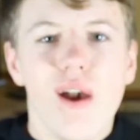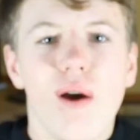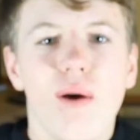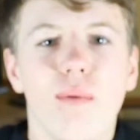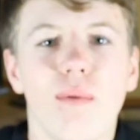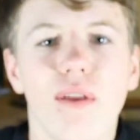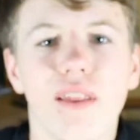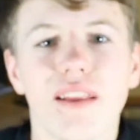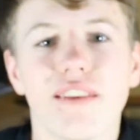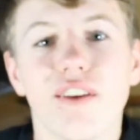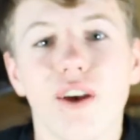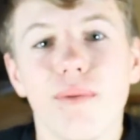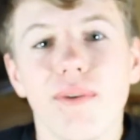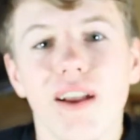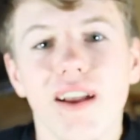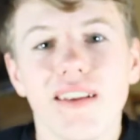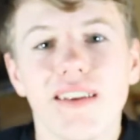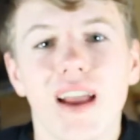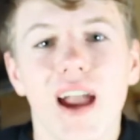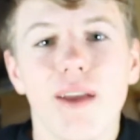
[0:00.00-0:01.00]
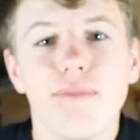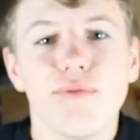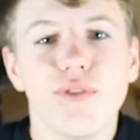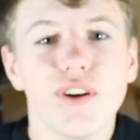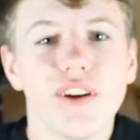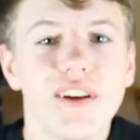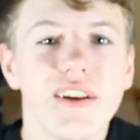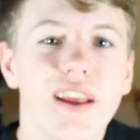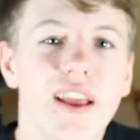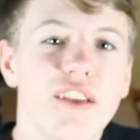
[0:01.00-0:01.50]
well. That's all we got time for
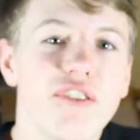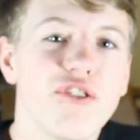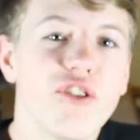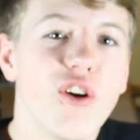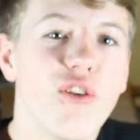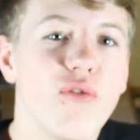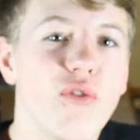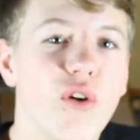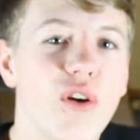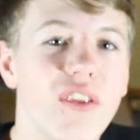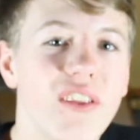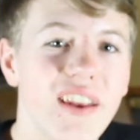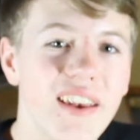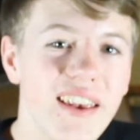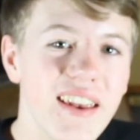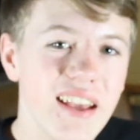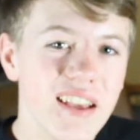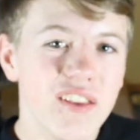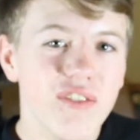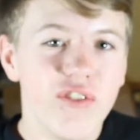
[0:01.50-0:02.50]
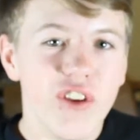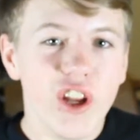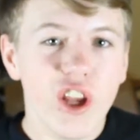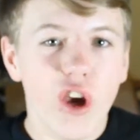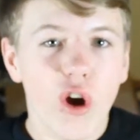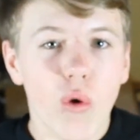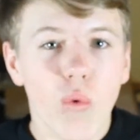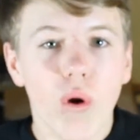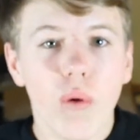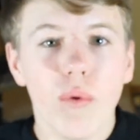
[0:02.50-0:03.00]
today. So for in the next
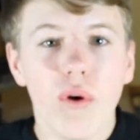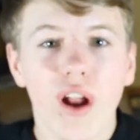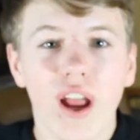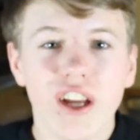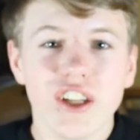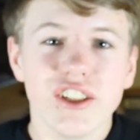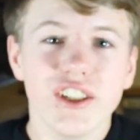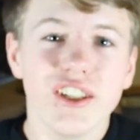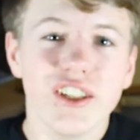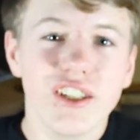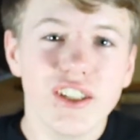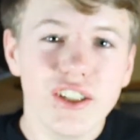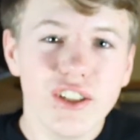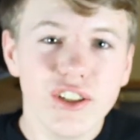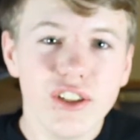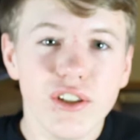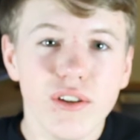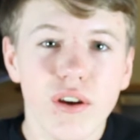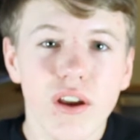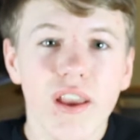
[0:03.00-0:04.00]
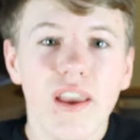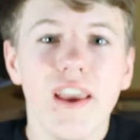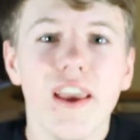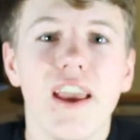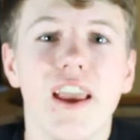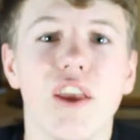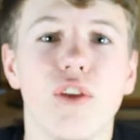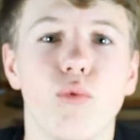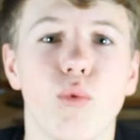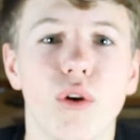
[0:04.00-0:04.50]
video, what we're actually going to do
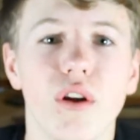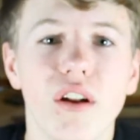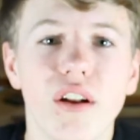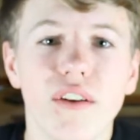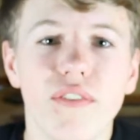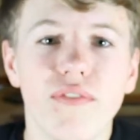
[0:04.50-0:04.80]
is we're going to